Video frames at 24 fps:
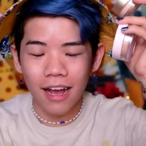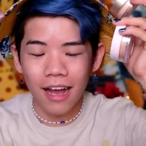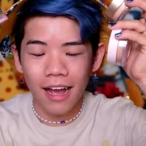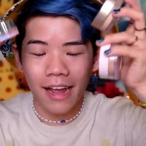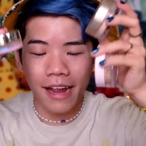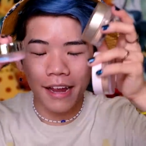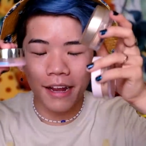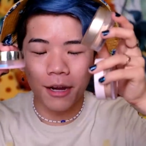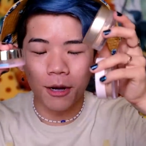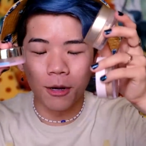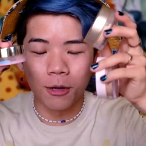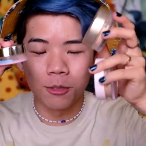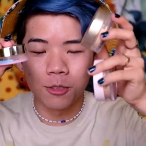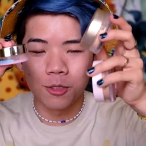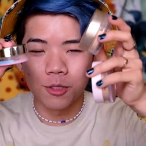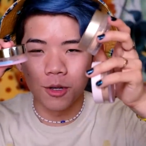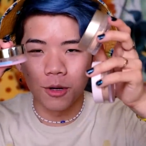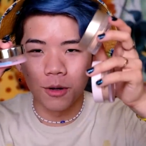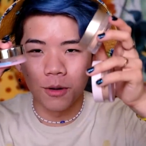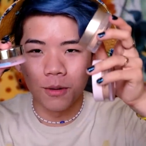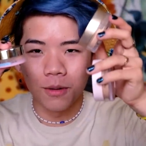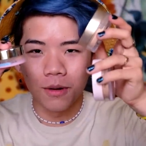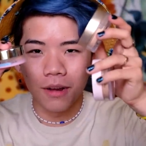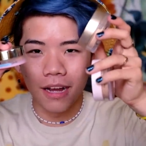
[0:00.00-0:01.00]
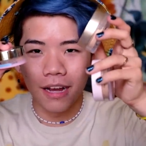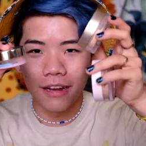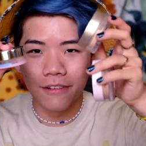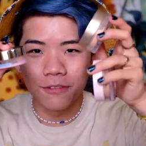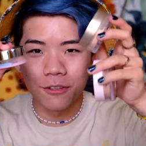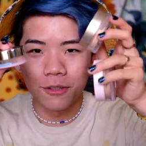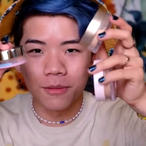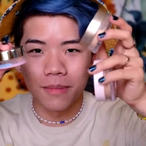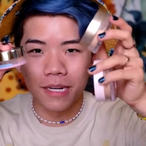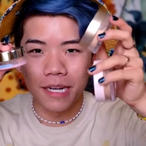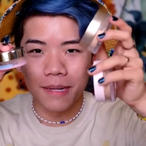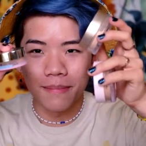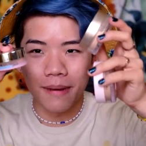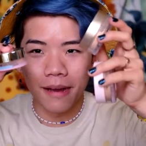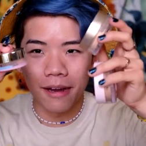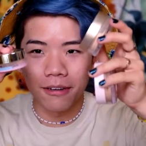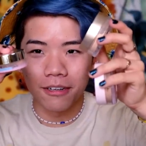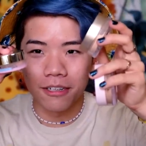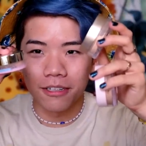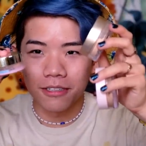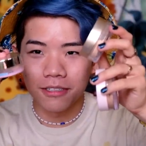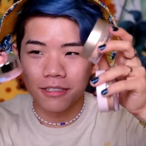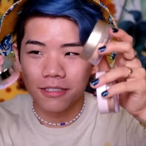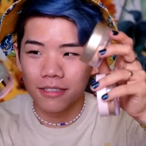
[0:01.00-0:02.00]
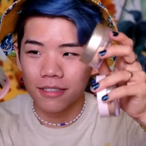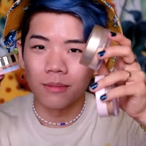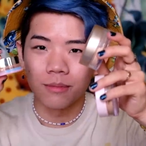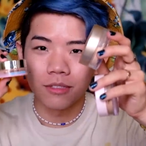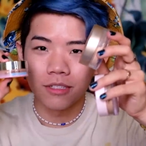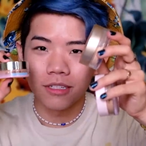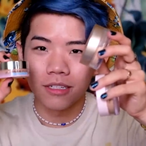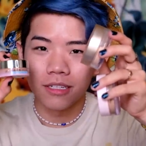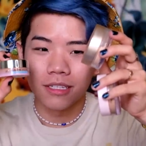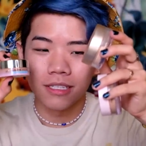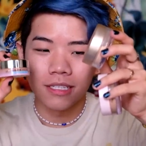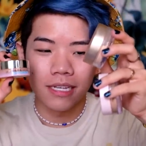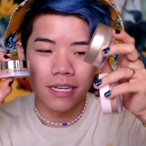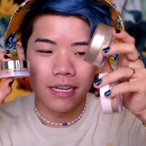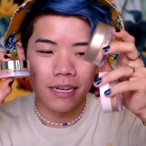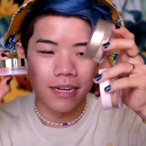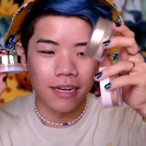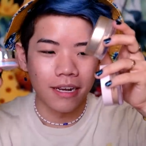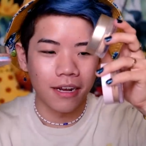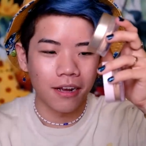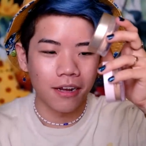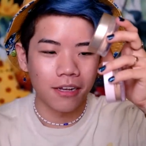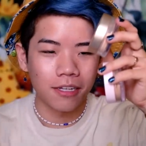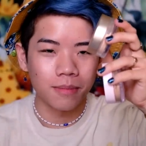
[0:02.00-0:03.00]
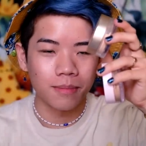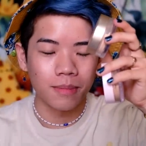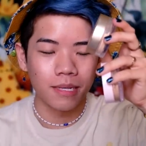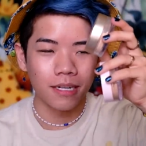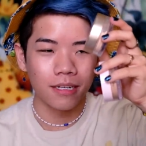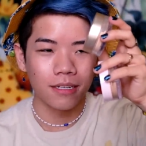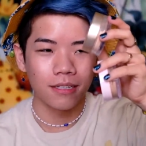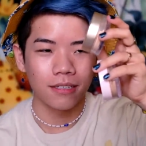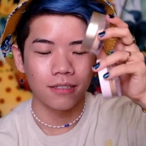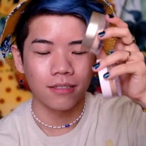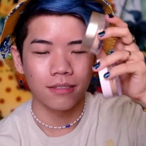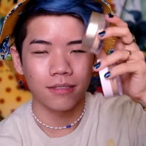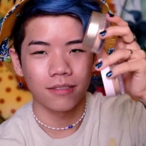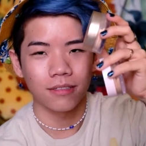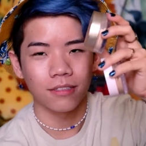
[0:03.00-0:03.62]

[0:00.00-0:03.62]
I also have too many powders. I'm just gonna say it. Eh, cosmetics,